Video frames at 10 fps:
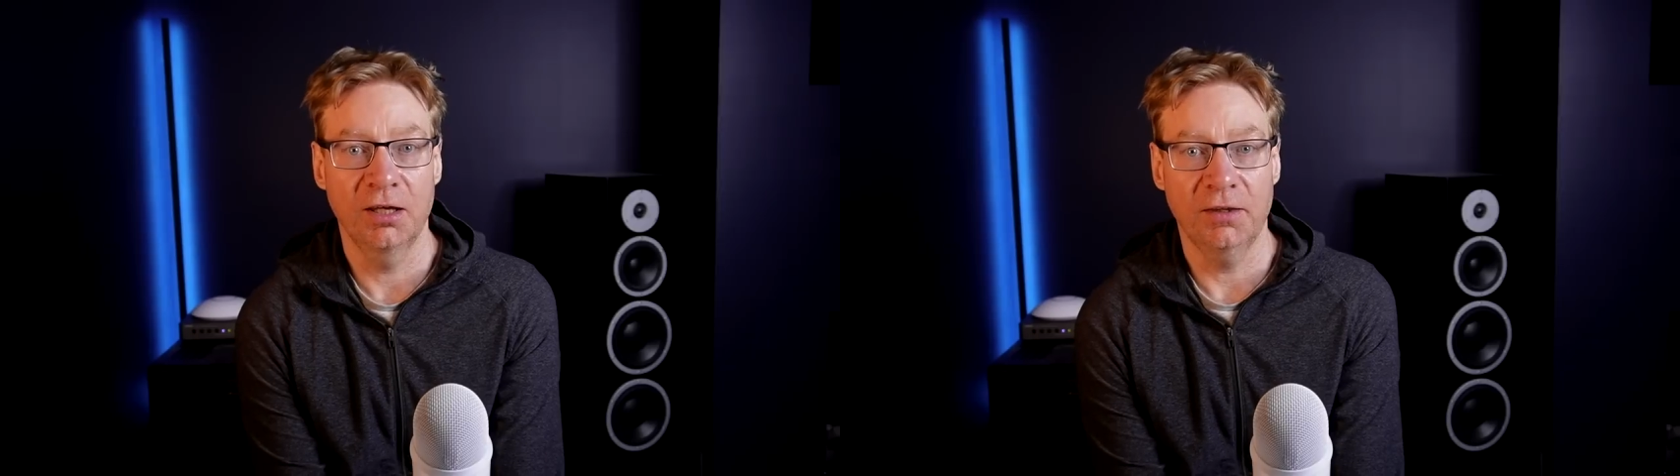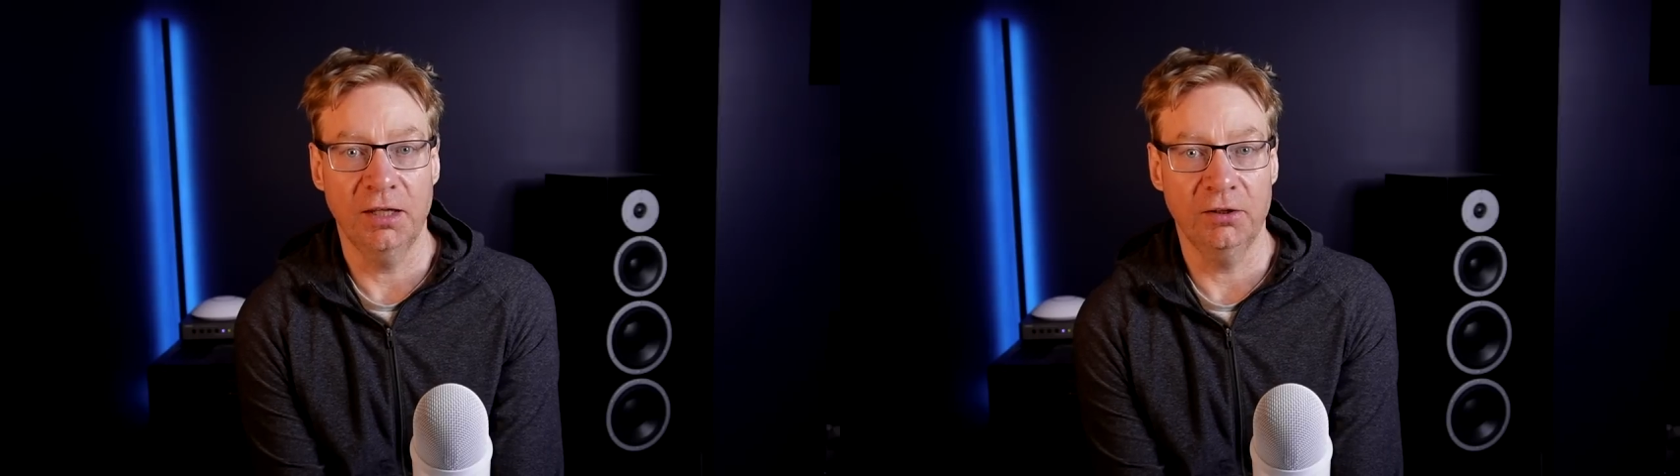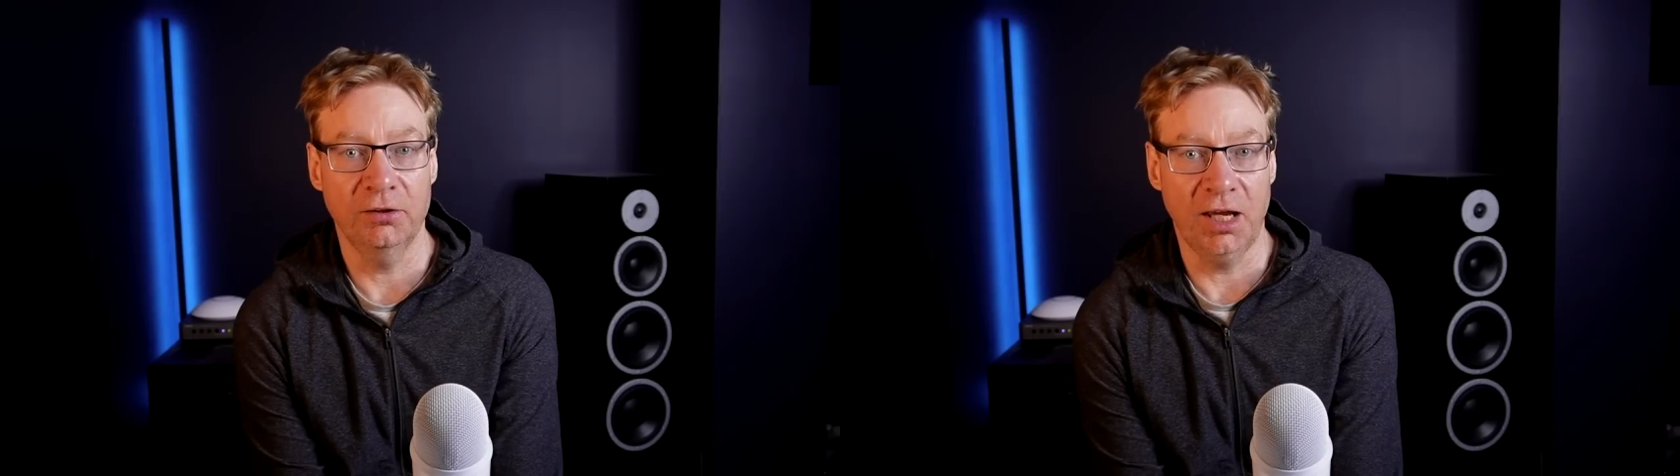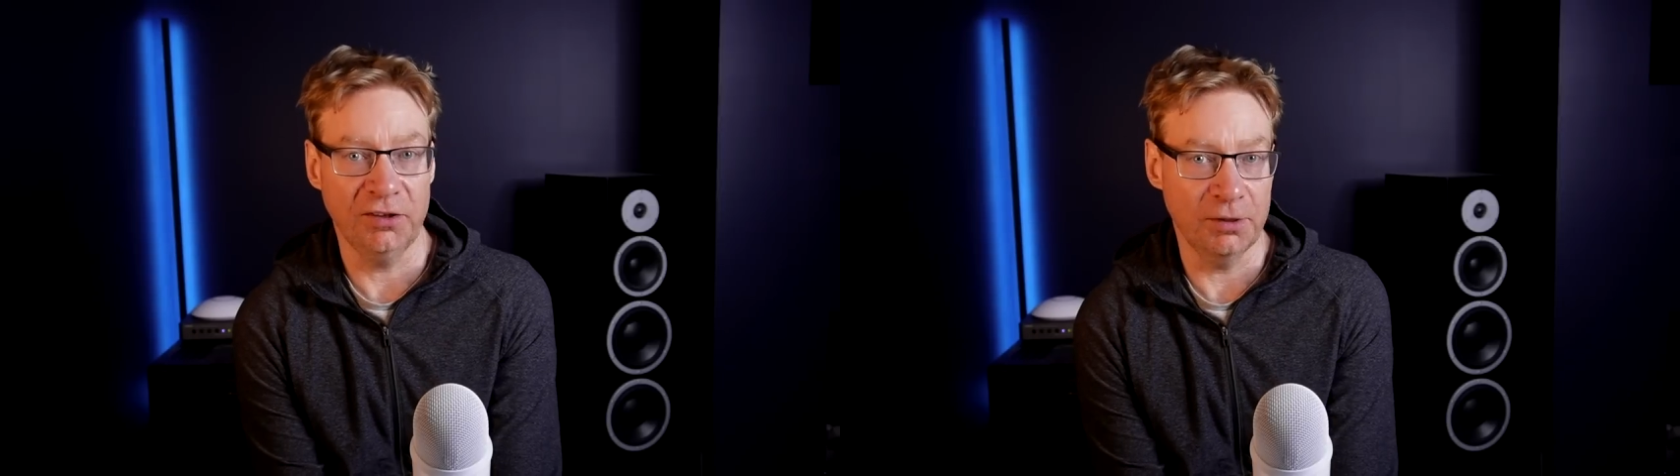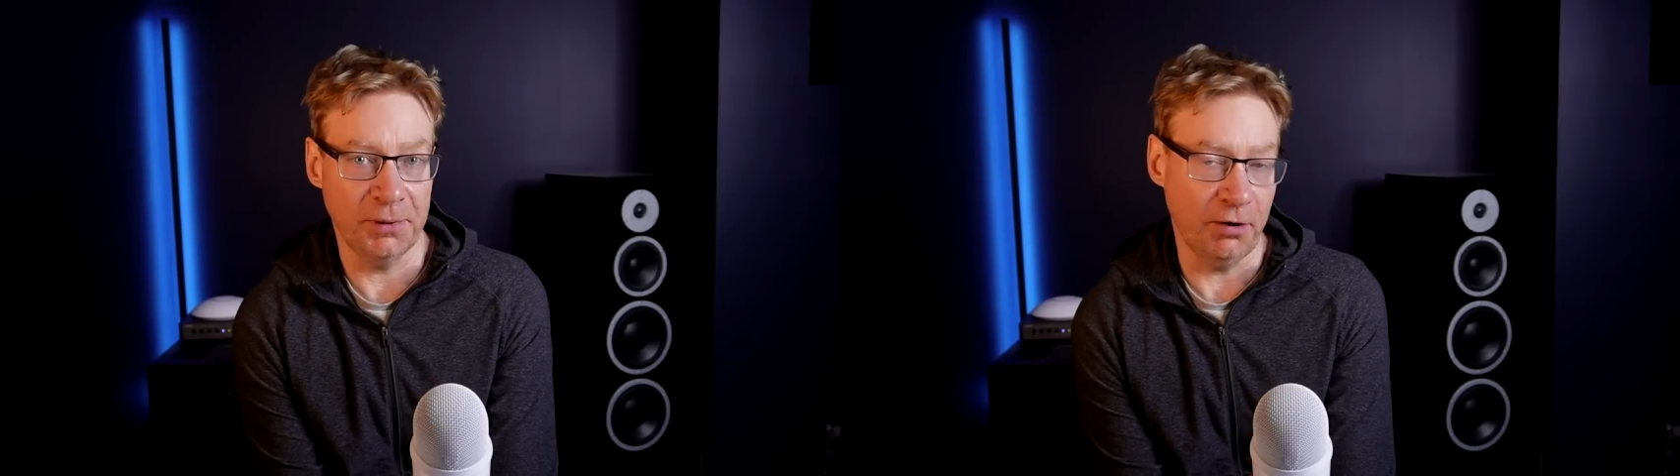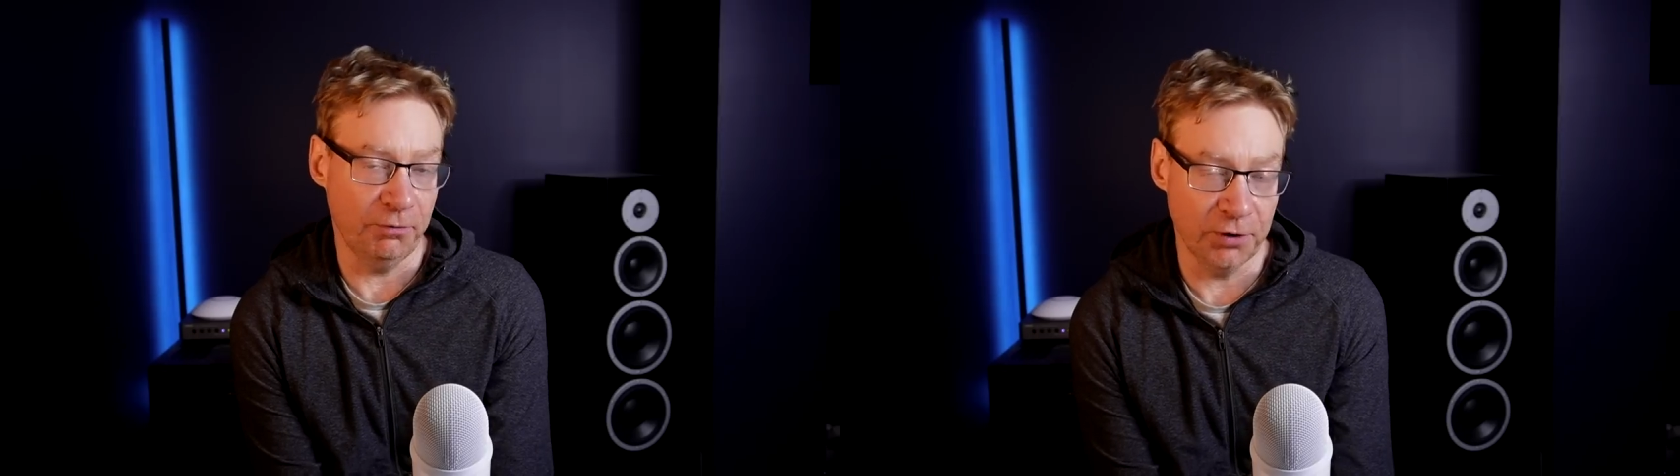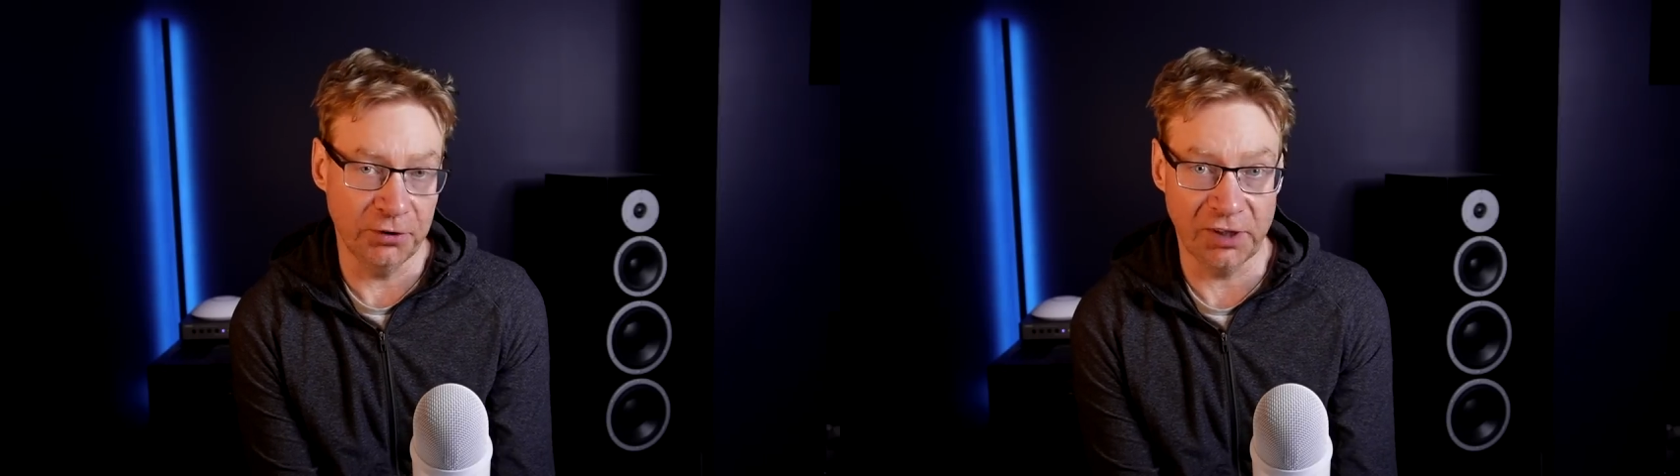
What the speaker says: there could actually be a further